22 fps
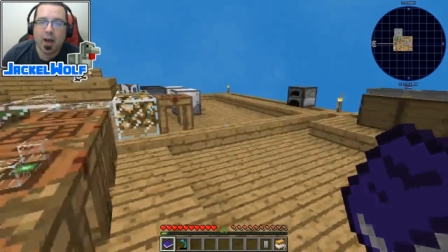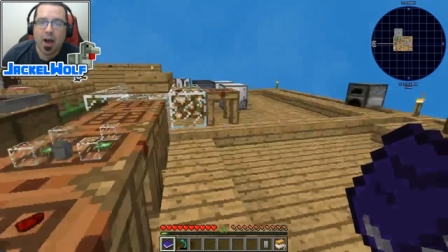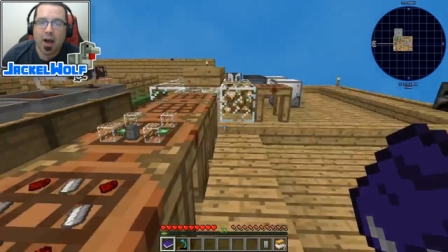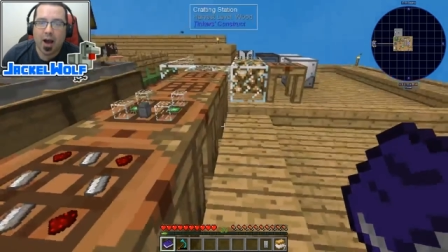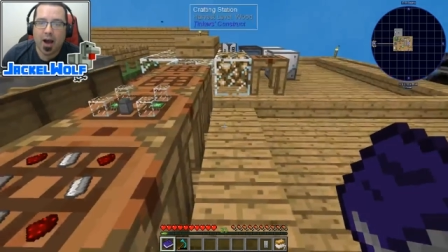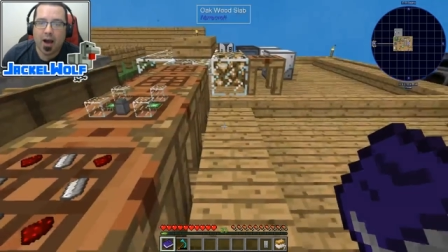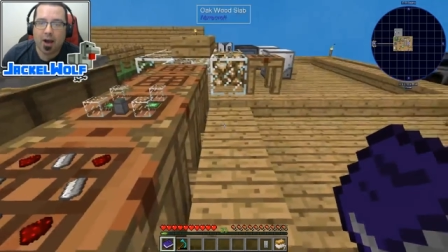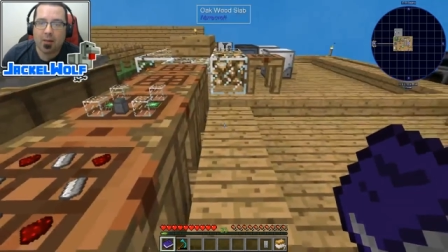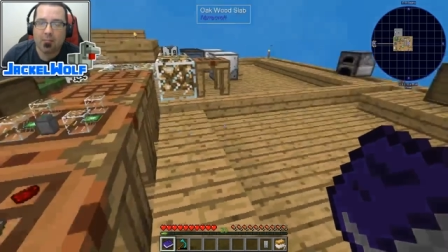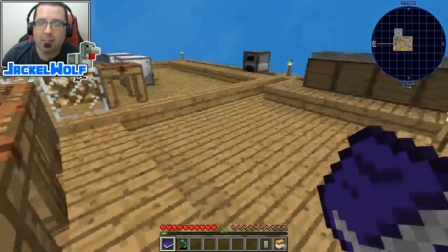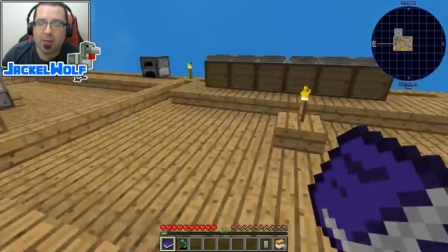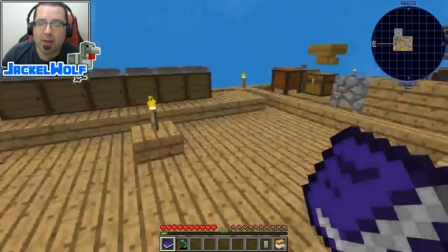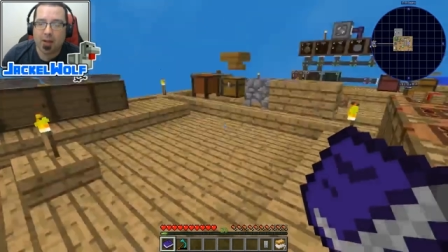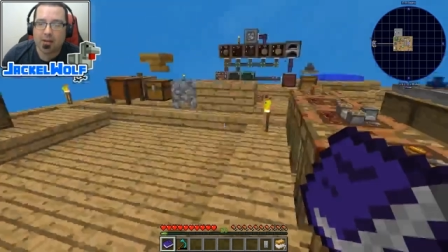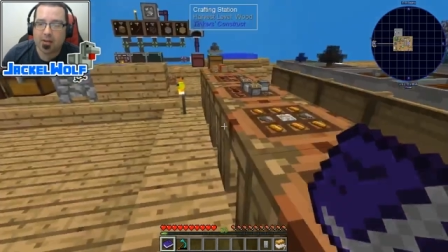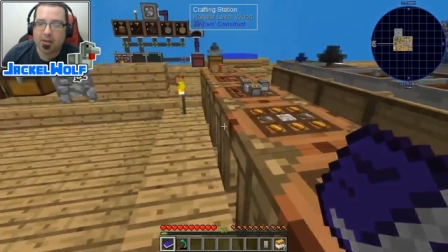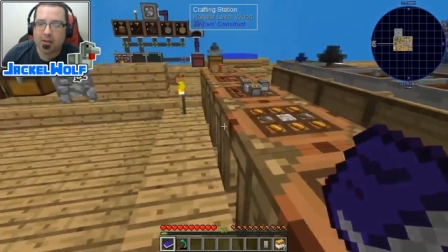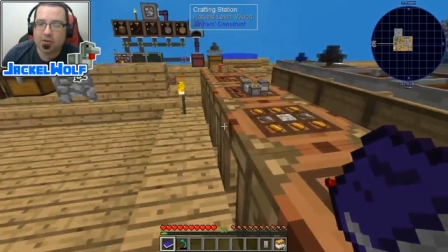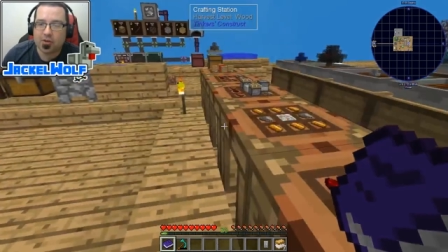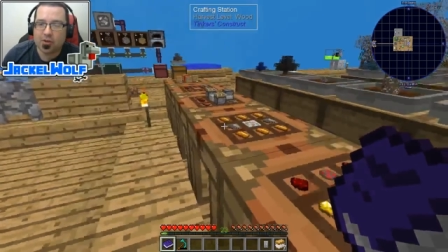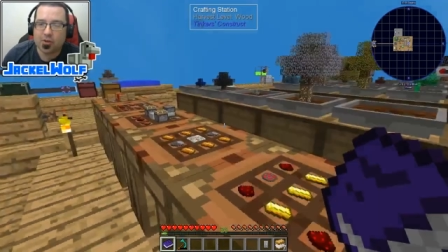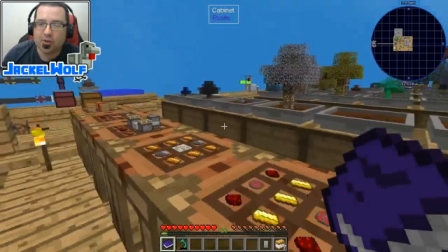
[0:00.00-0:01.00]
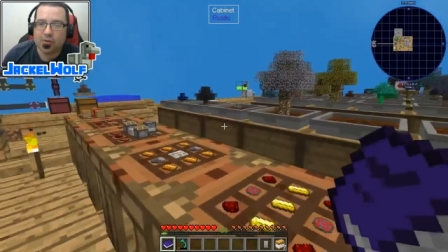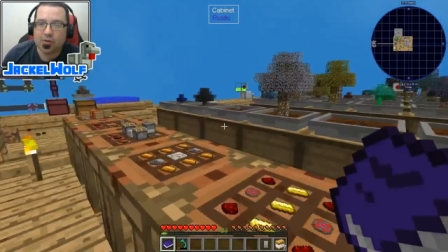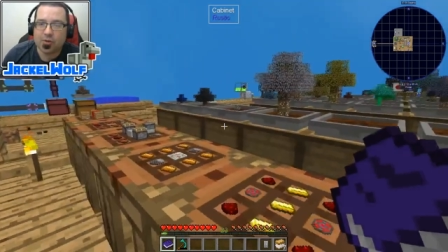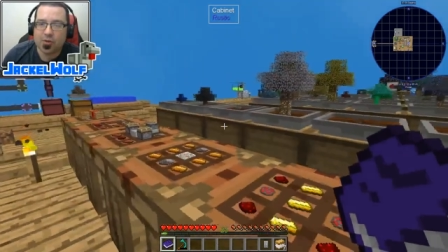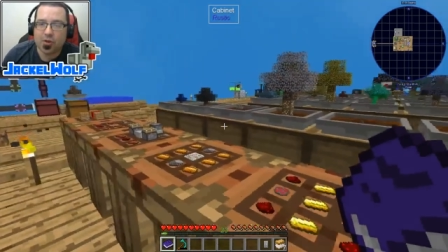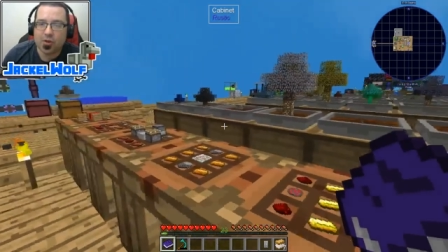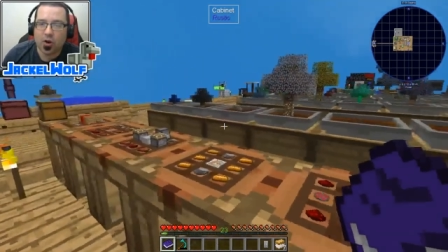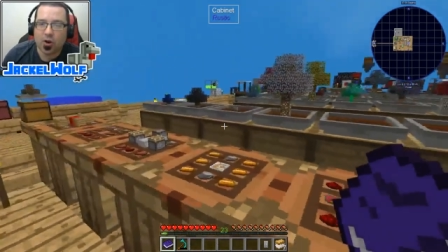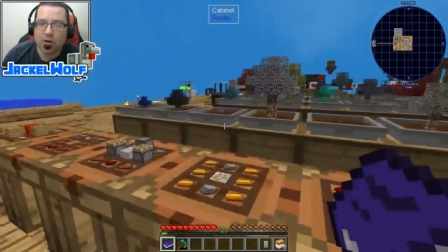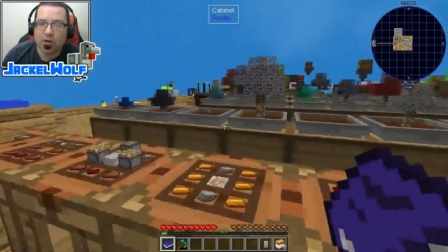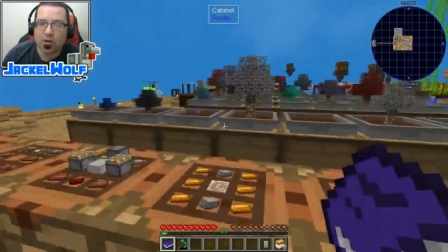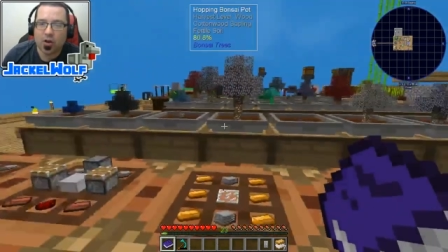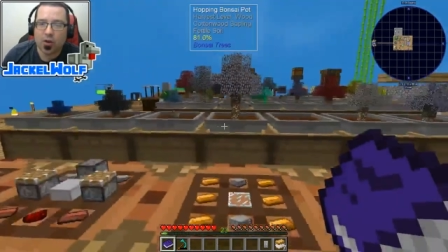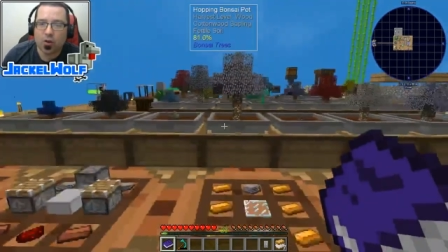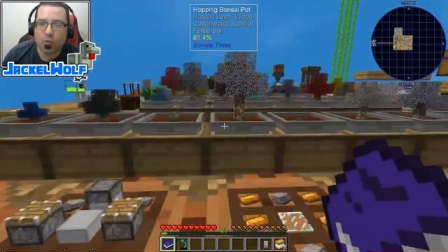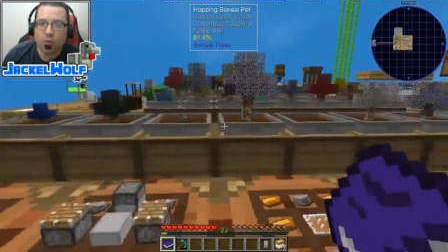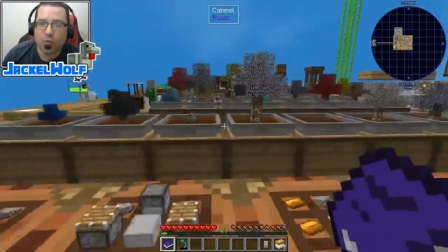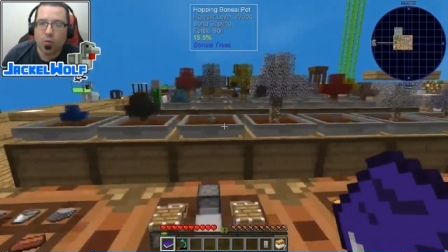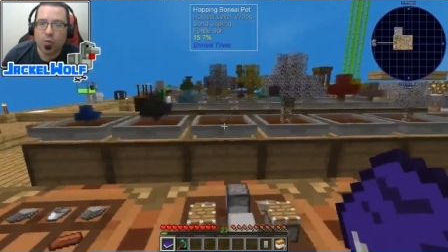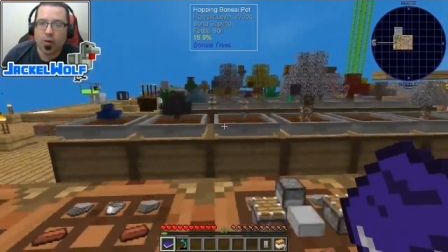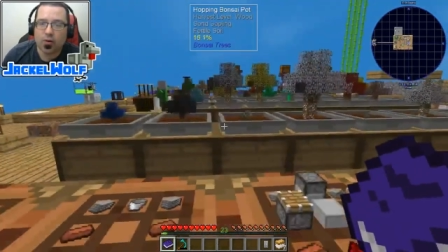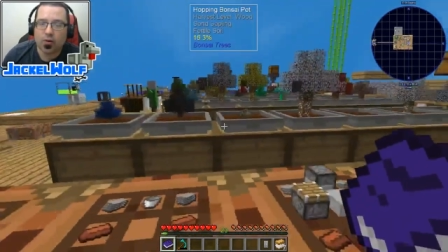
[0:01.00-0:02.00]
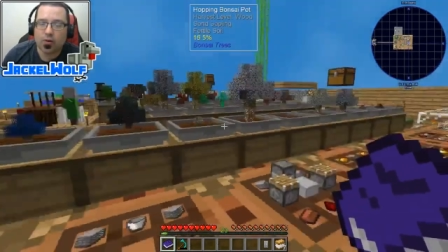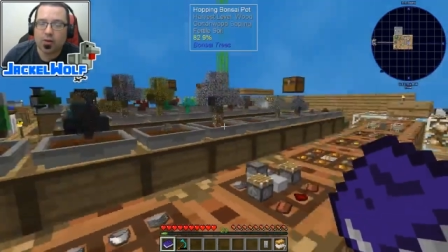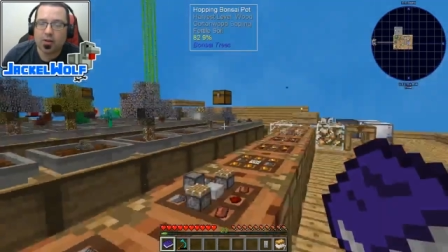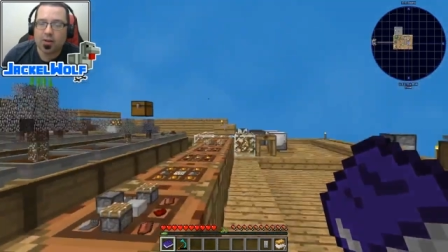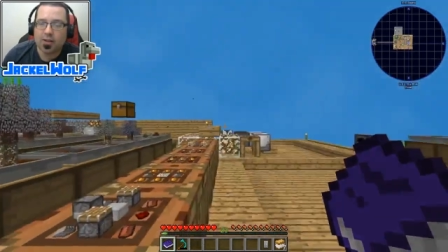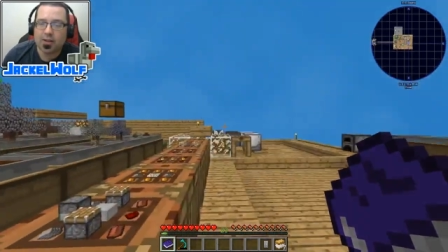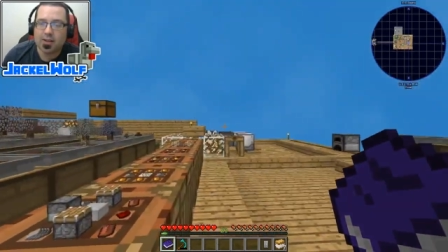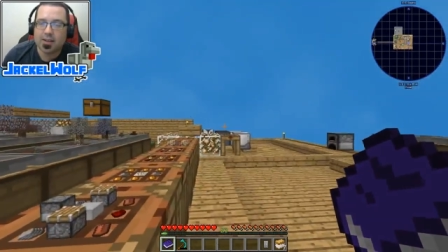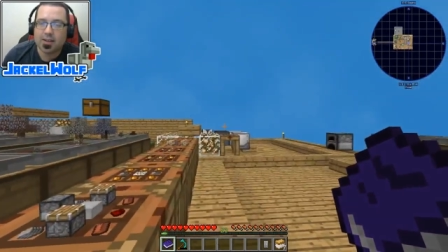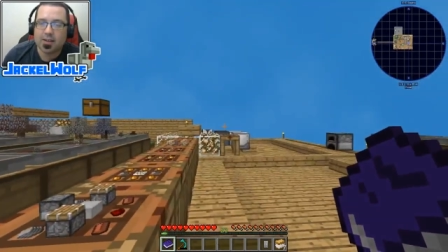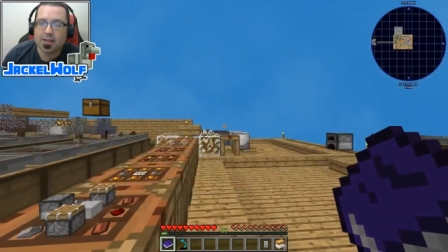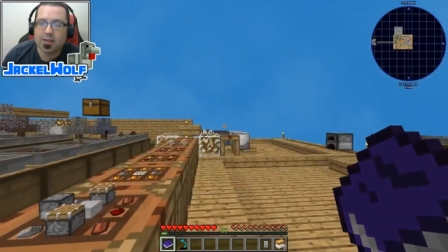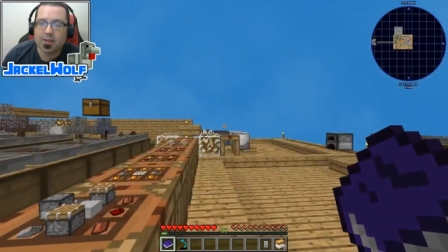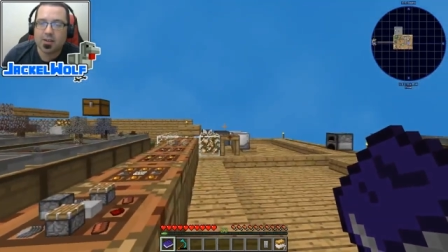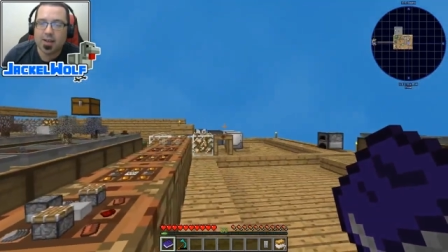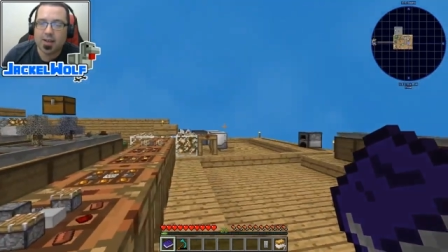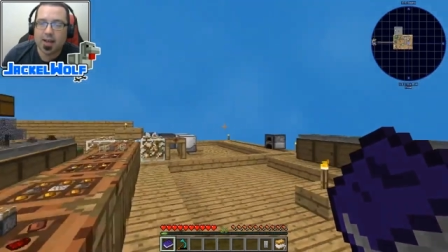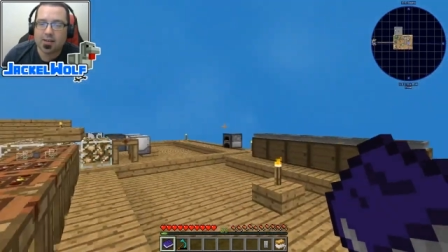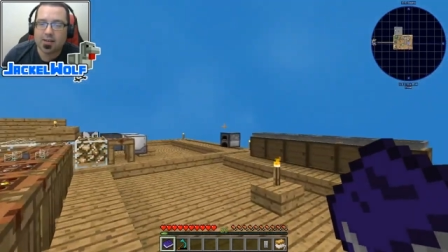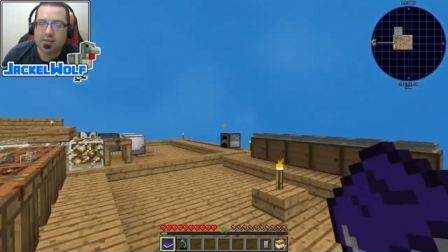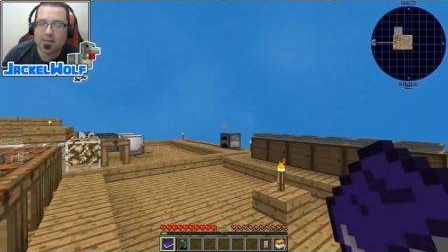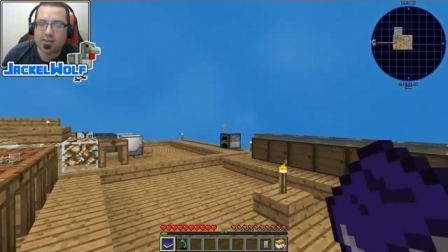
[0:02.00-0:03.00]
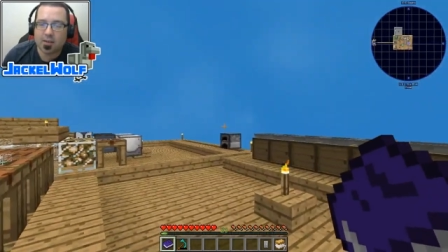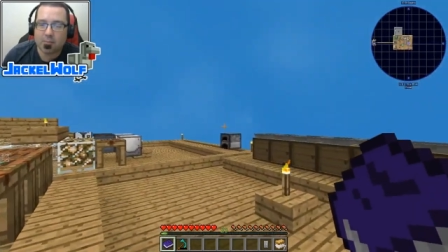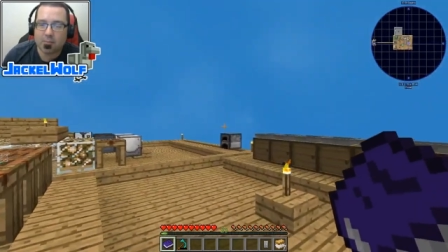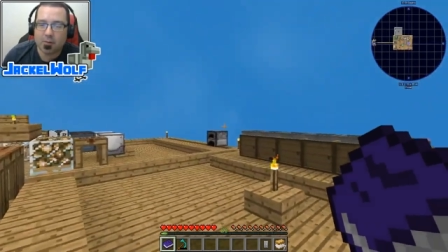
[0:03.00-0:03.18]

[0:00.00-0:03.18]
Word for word: Uh, but uh, to start, uh, we're going to need to get some